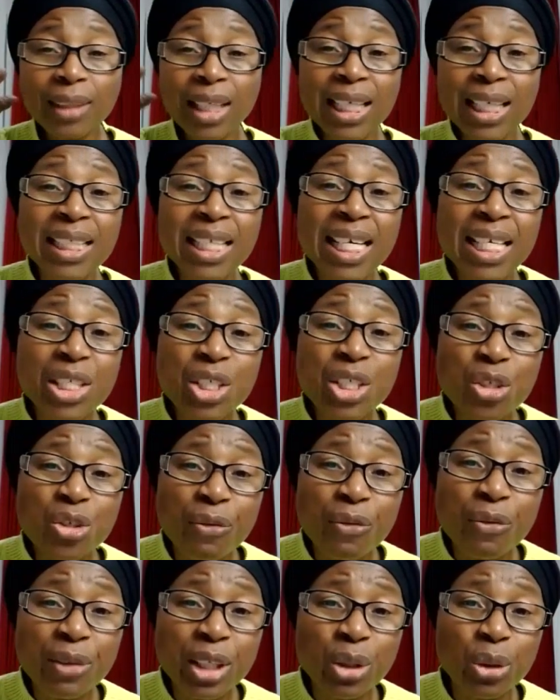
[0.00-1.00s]
And angels
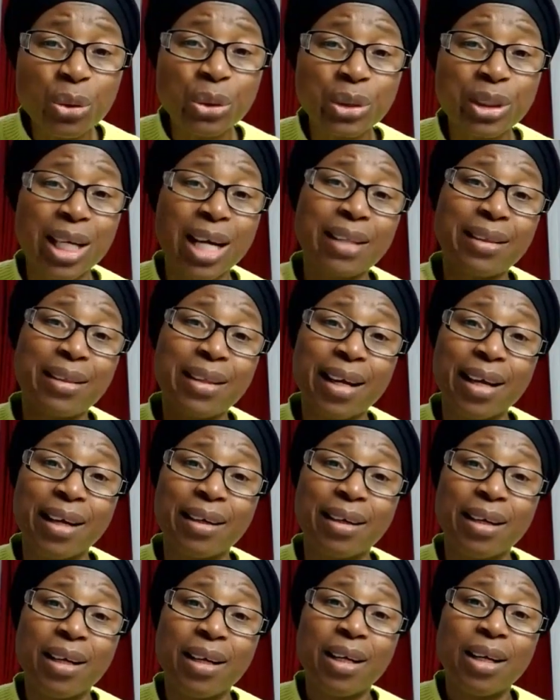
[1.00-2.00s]
of the Lord are there.
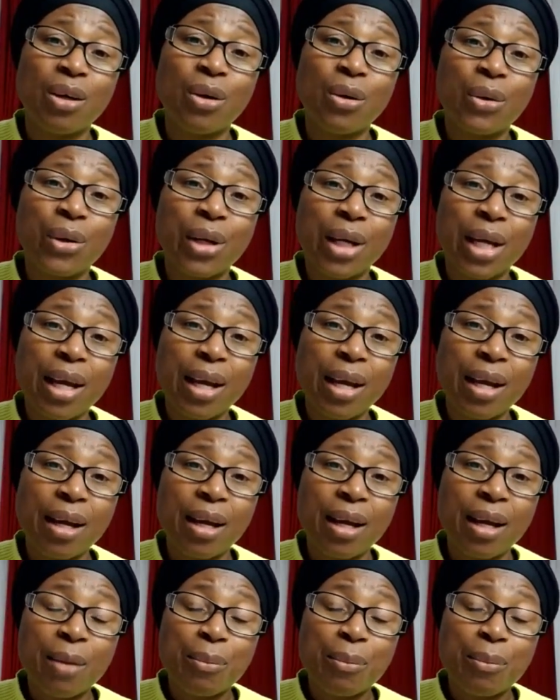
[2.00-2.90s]
Okay?